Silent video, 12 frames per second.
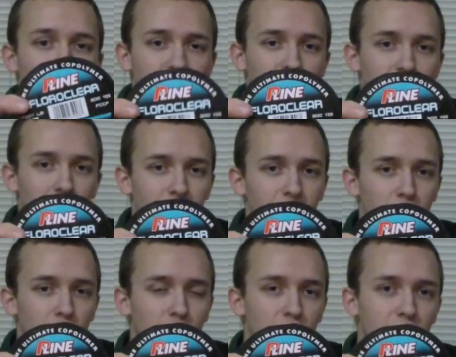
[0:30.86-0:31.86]
P-Line
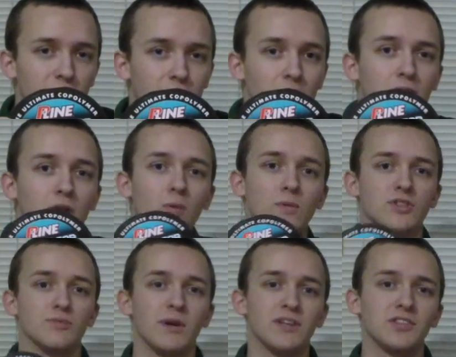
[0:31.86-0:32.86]
FluoroClear, which
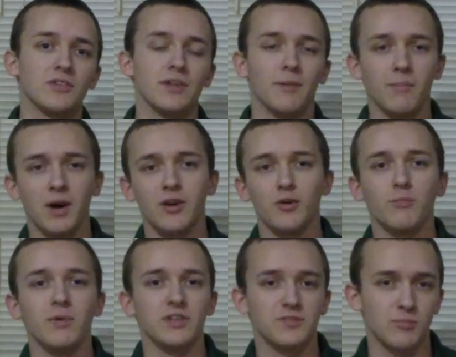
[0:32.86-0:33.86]
is basically a
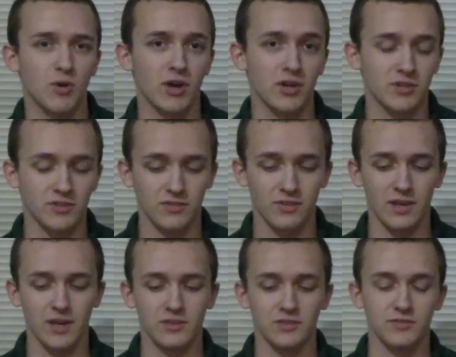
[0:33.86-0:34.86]
mono-based product
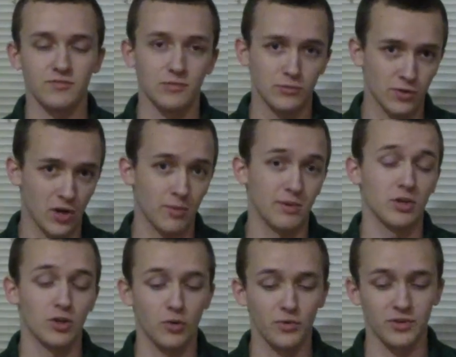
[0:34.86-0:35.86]
that is fluorocarbon
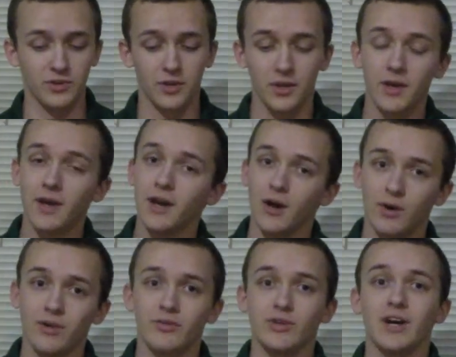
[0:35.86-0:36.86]
coated.
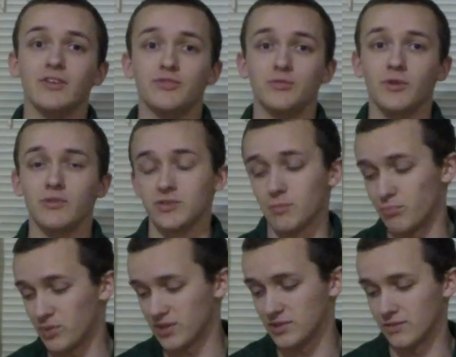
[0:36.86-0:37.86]
However, I do notice a
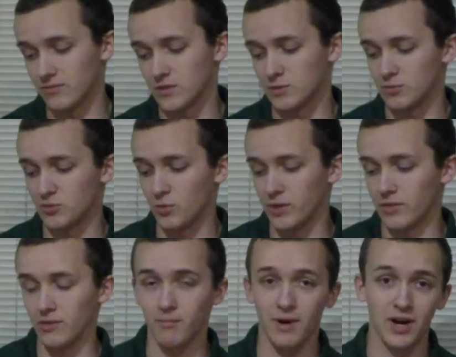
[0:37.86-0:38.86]
big difference
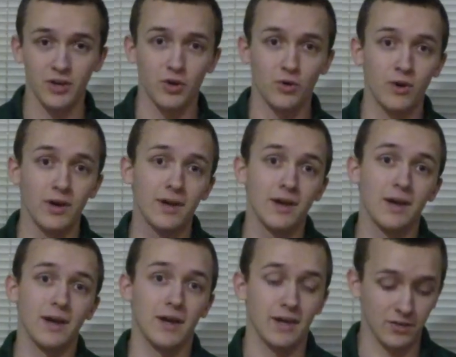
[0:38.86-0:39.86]
between the mono
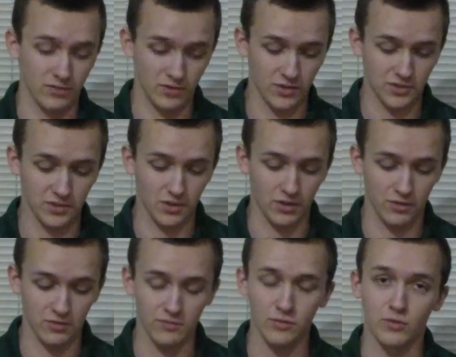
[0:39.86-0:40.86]
and this
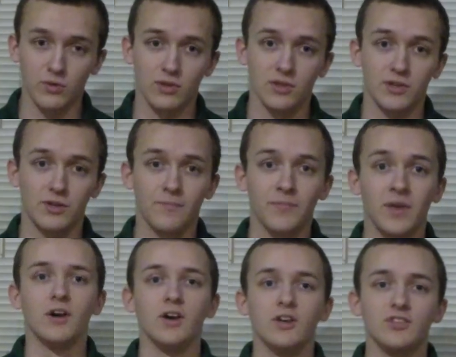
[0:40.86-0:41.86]
FluoroClear.
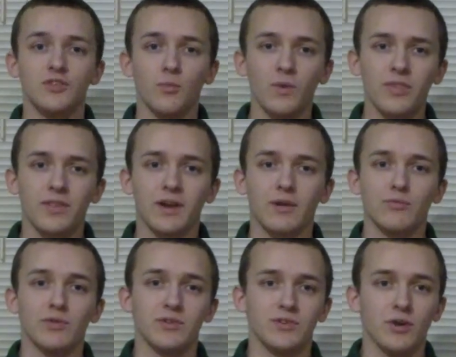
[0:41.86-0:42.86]
So the one thing I
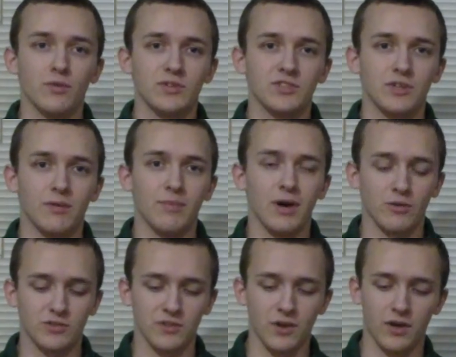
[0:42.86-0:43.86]
really noticed
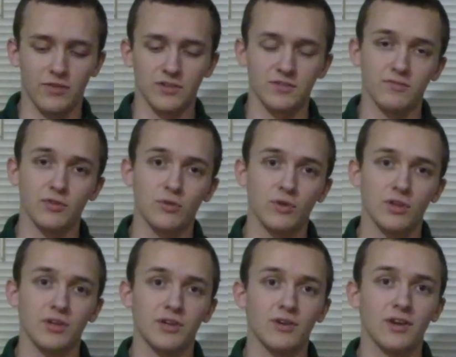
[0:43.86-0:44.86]
about this
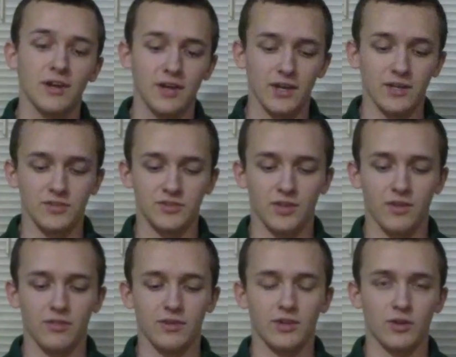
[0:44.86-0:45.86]
FluoroClear is
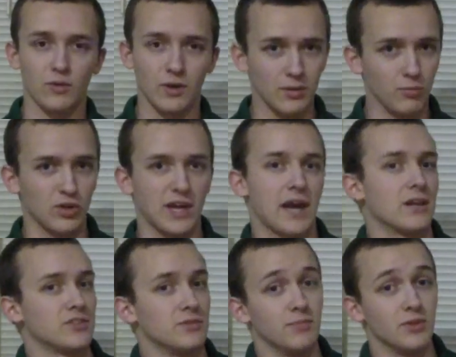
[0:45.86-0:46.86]
the incredible
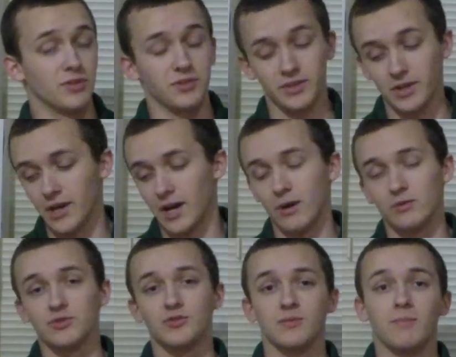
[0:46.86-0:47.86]
castability. I
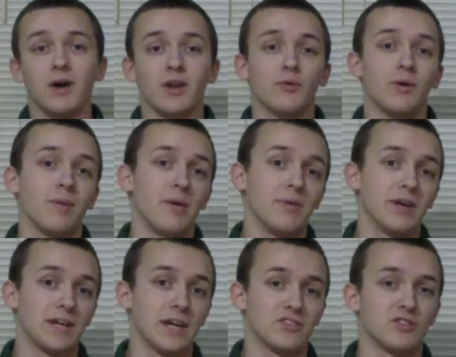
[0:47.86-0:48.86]
was using mono on my
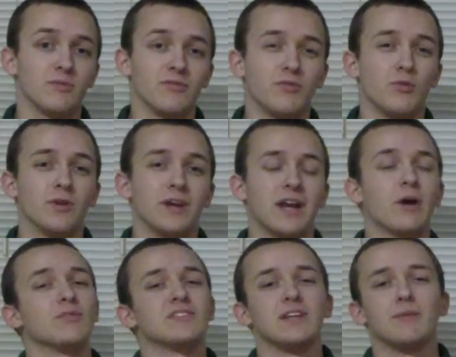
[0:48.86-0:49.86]
bait caster before, and I
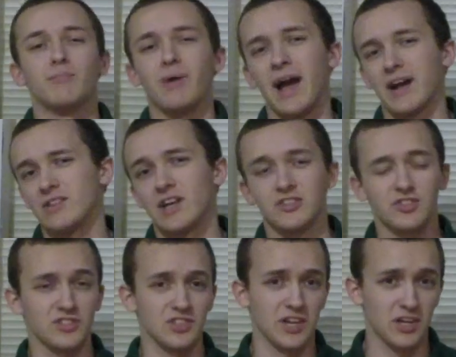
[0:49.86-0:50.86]
was getting
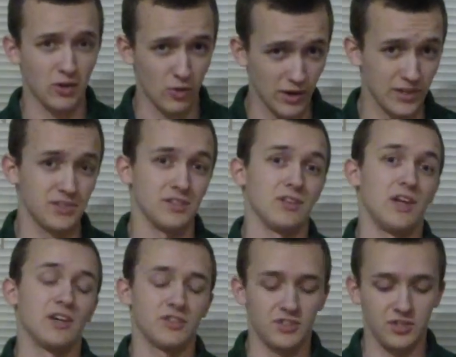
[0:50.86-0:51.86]
backlashes like crazy
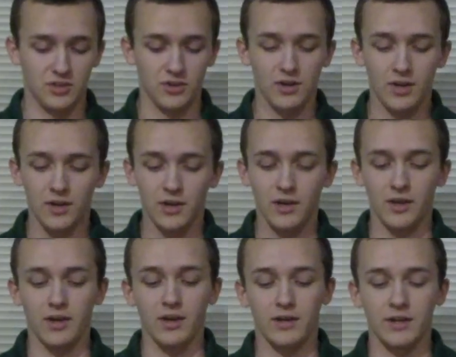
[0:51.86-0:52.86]
last year.
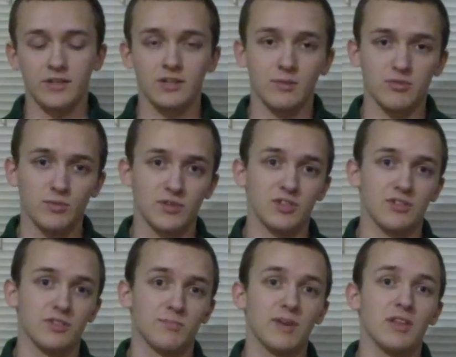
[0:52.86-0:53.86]
And I ended up switching to
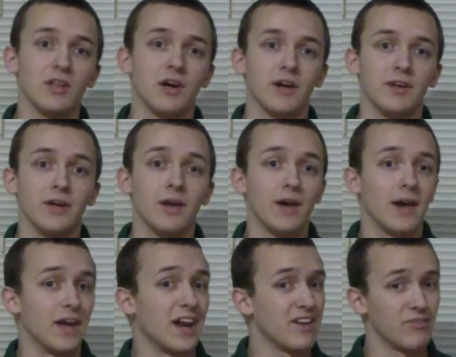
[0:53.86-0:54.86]
this P-Line,
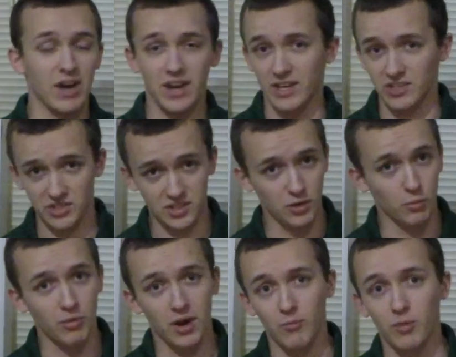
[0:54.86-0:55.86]
and I have not had a single
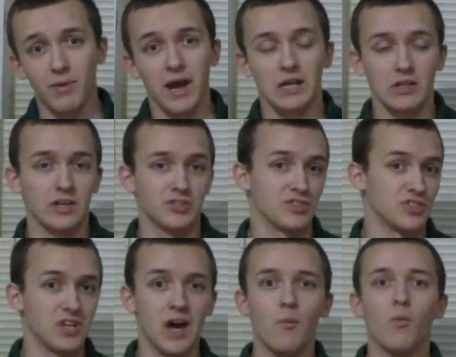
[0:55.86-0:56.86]
problem with backlashes,
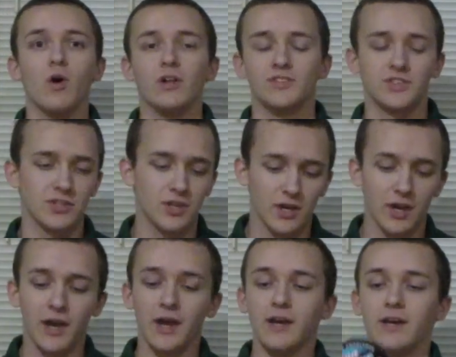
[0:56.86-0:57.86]
not once.
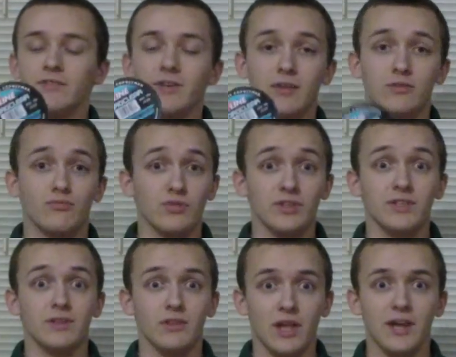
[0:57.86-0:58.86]
And I
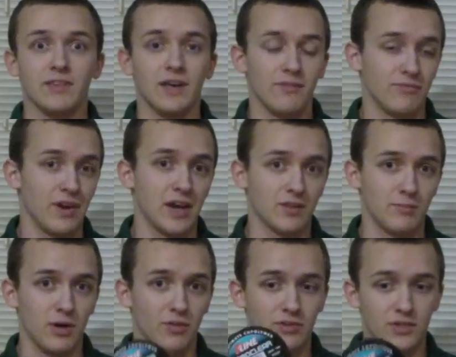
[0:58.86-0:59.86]
really like that fact about